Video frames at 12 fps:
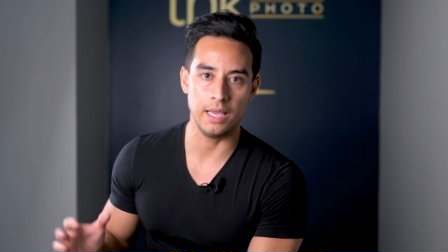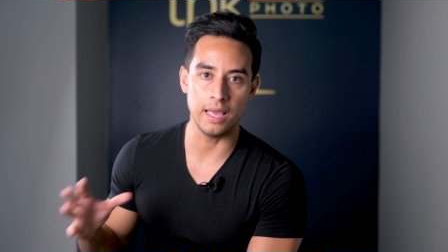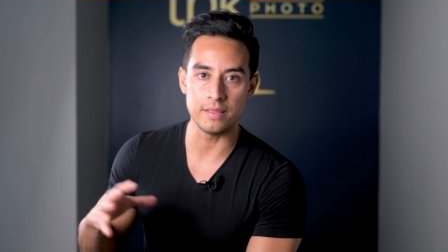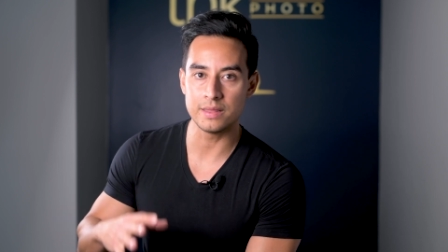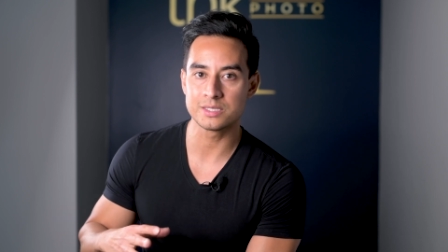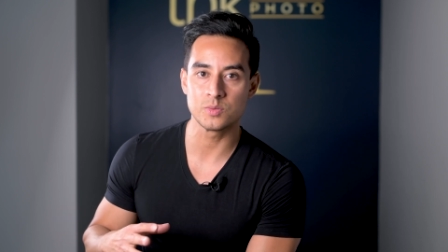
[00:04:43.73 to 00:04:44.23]

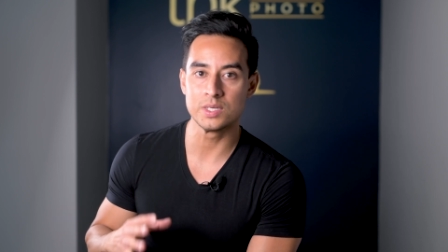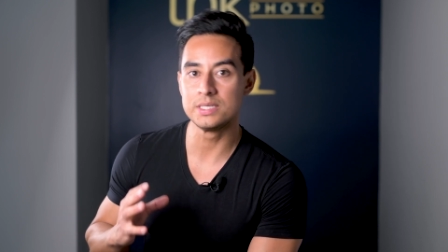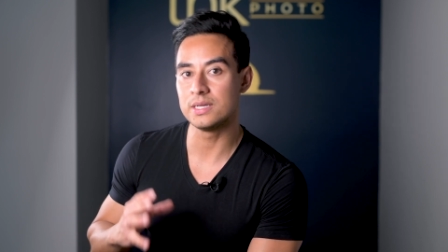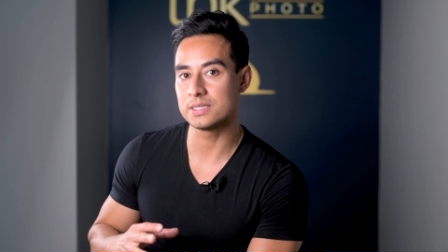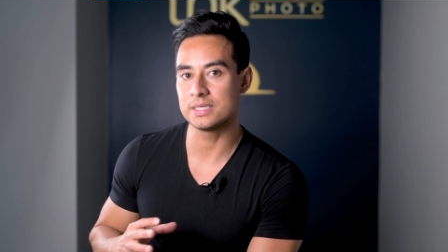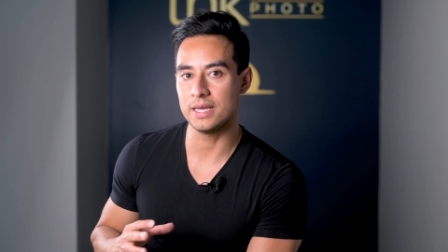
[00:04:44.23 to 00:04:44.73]
And this
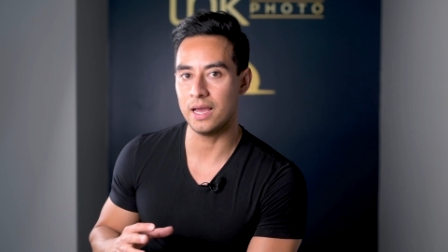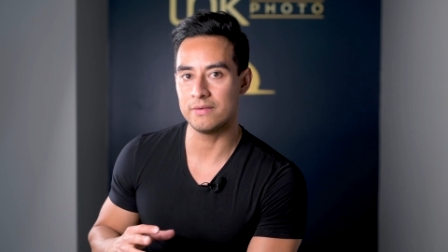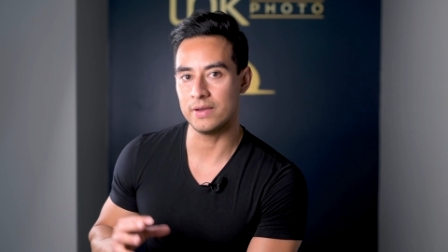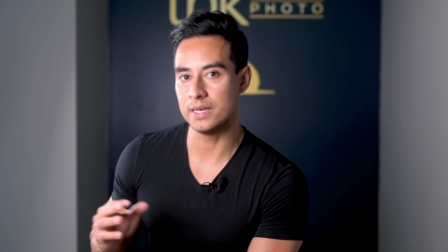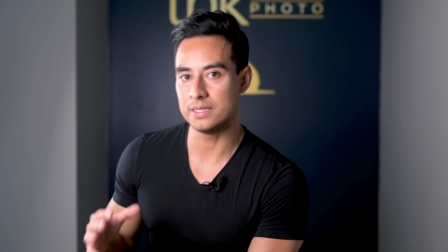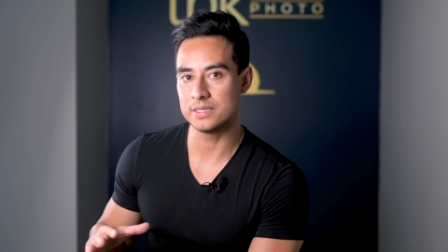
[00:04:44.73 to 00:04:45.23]
one doesn't
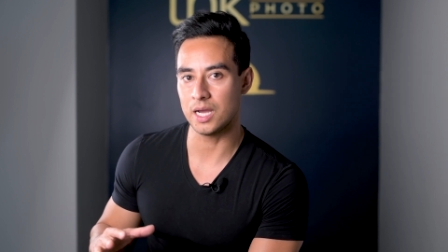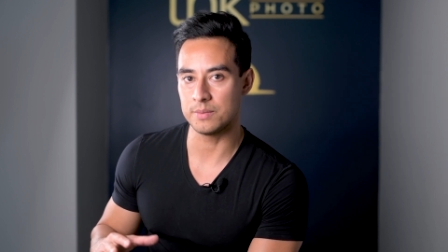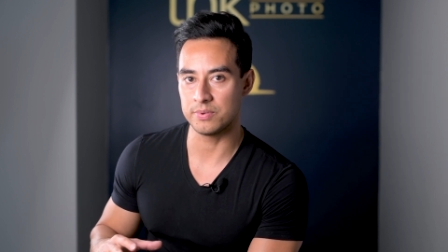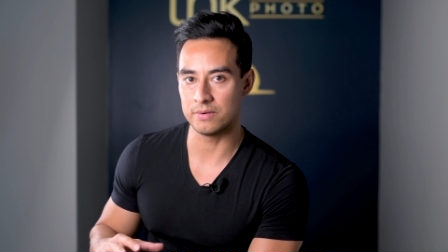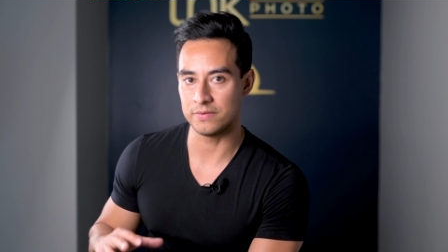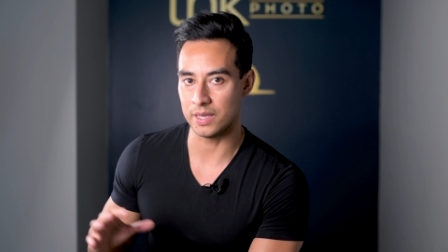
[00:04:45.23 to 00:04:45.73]
have any
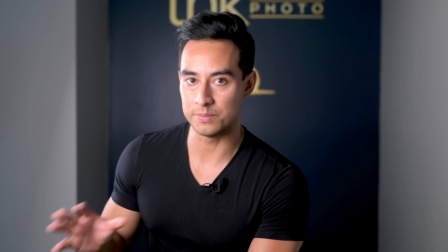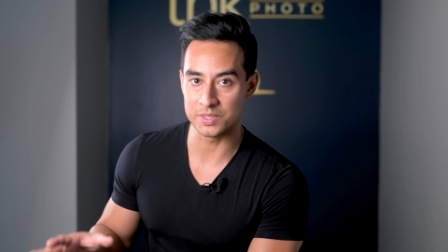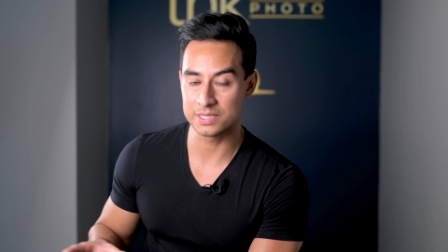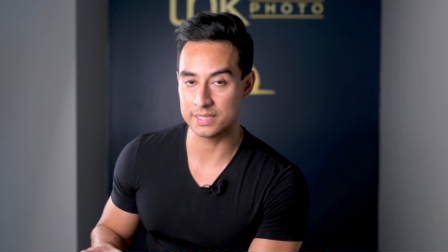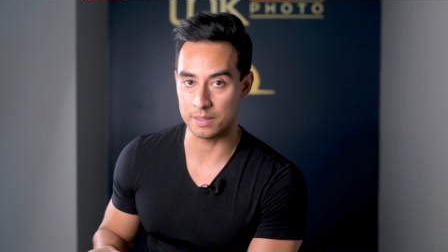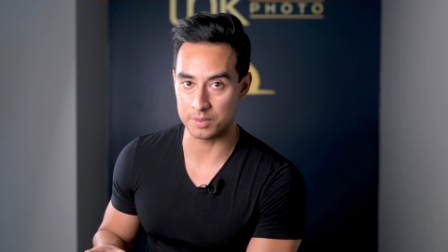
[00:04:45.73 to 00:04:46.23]
type of
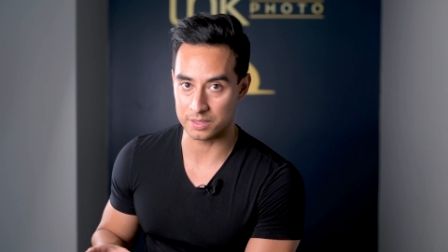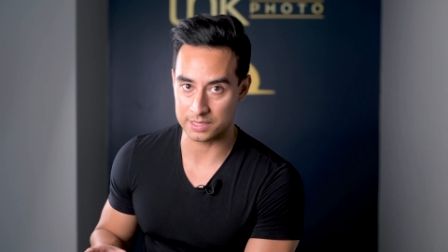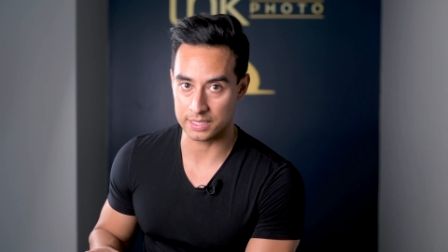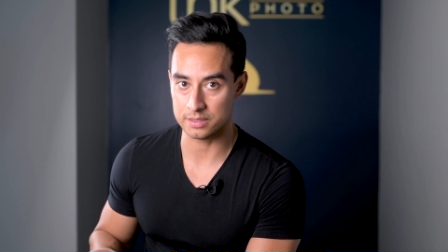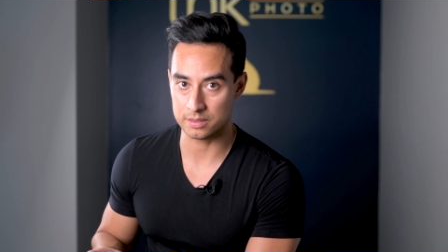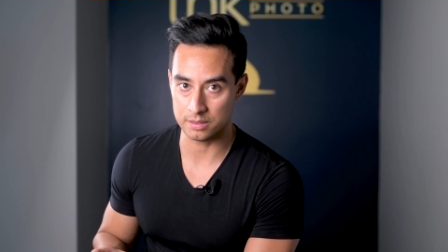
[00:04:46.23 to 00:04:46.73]
image
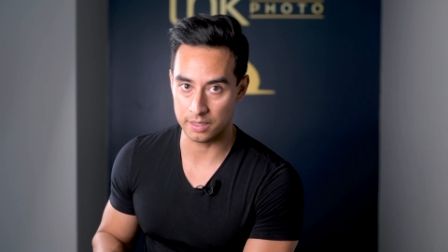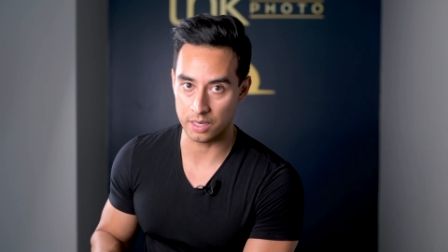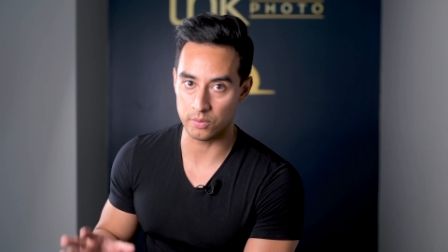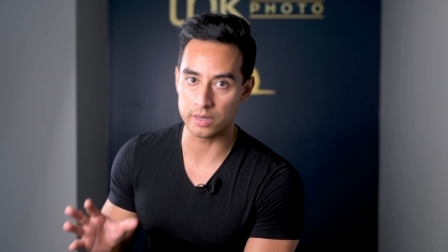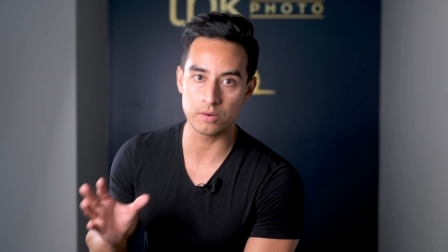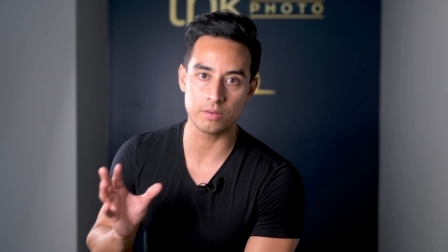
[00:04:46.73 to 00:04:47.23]
stabilization.
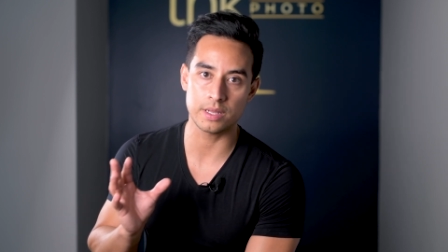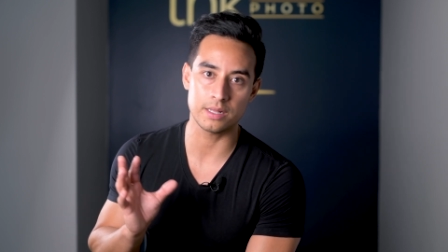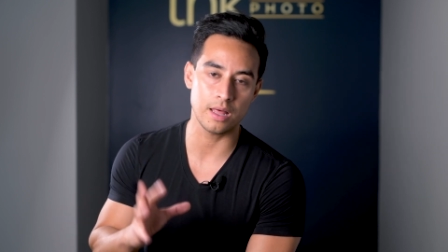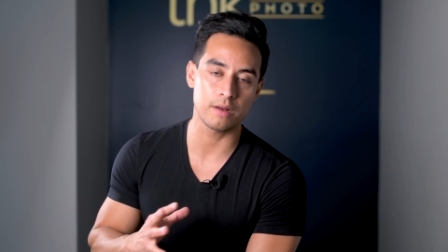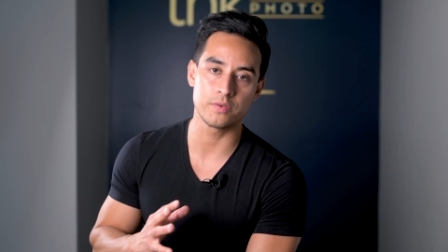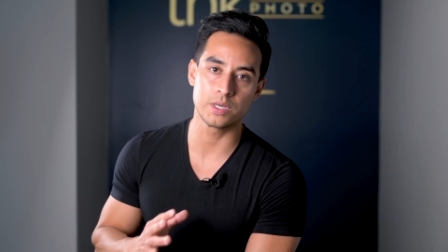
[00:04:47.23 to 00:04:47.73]
Now, I know that
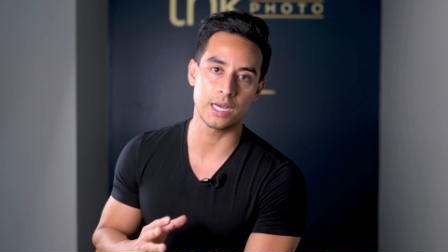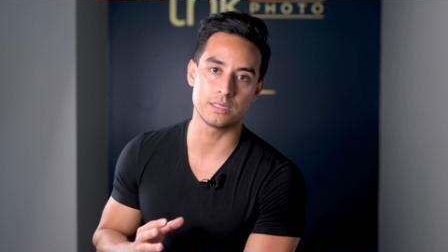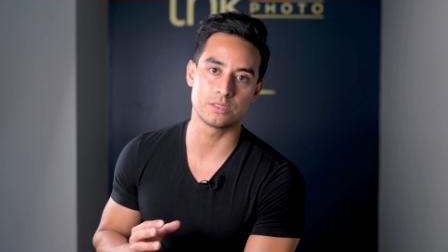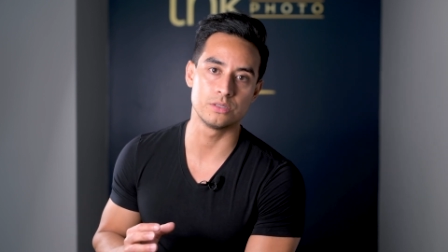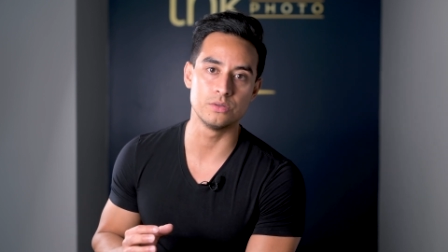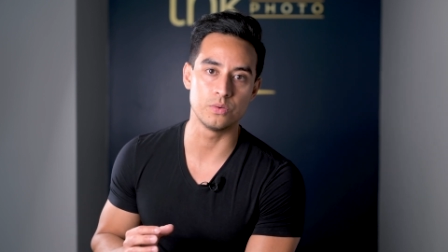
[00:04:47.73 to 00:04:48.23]
a lot of you
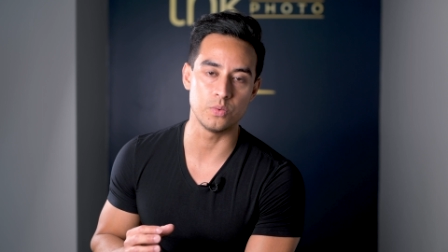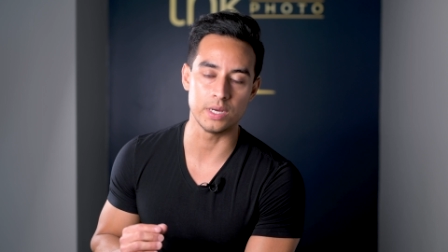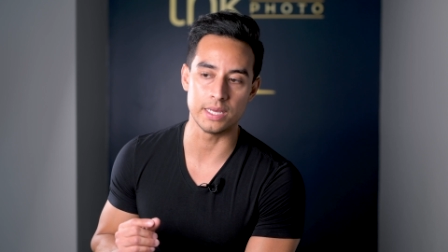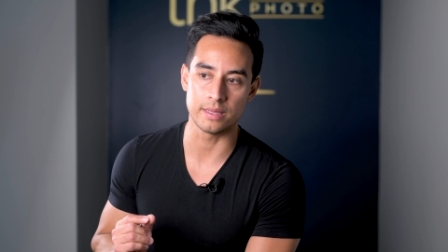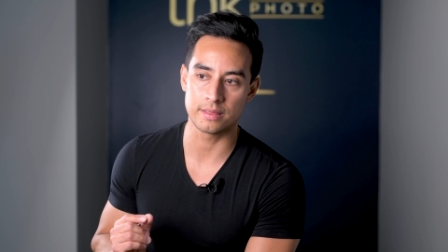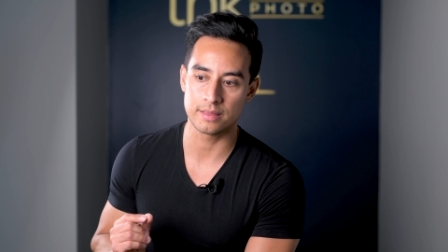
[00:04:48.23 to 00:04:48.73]
guys shoot
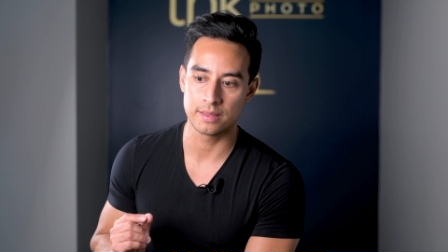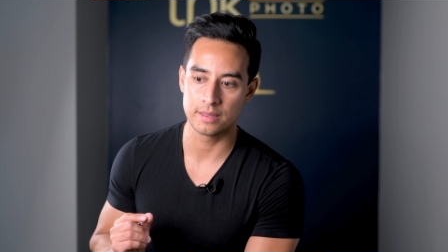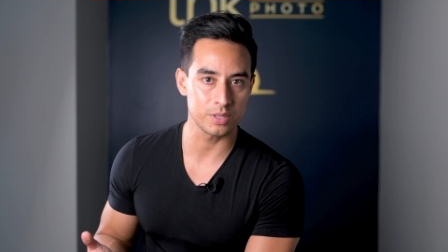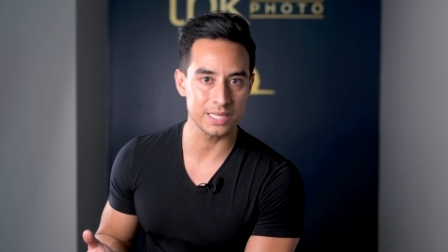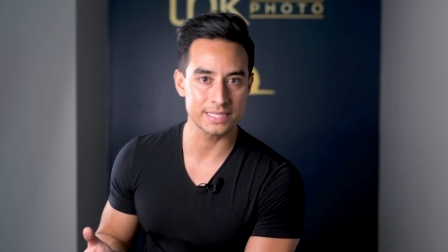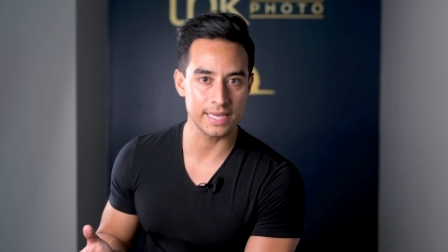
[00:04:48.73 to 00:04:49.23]
with
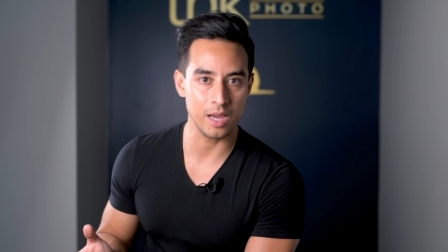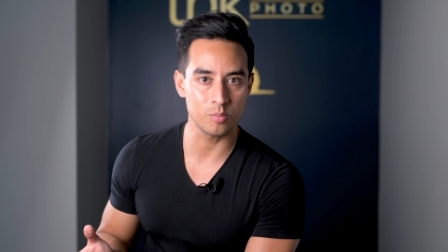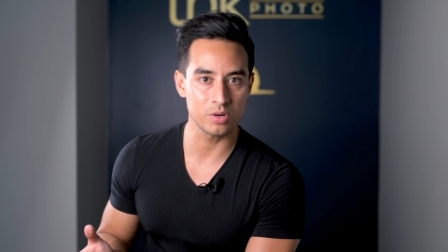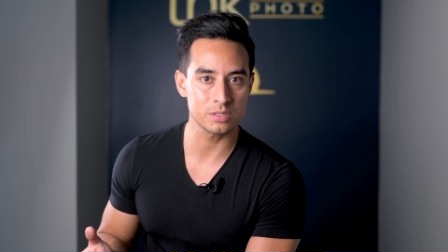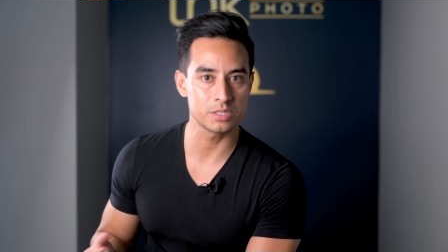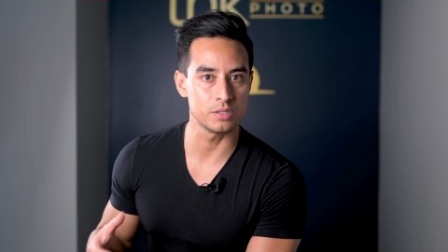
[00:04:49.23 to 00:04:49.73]
mirrorless
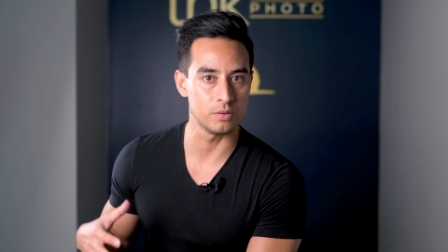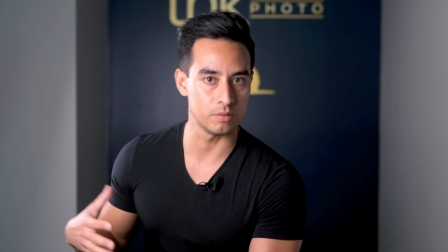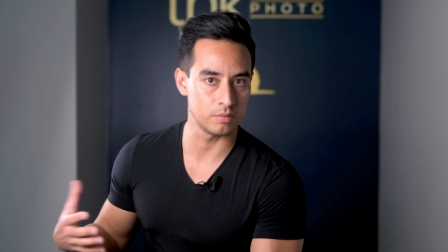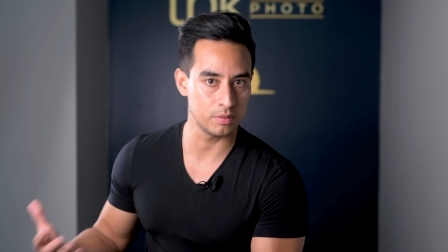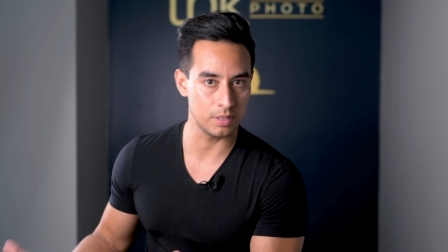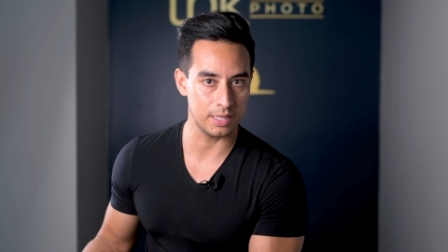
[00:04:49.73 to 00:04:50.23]
cameras, so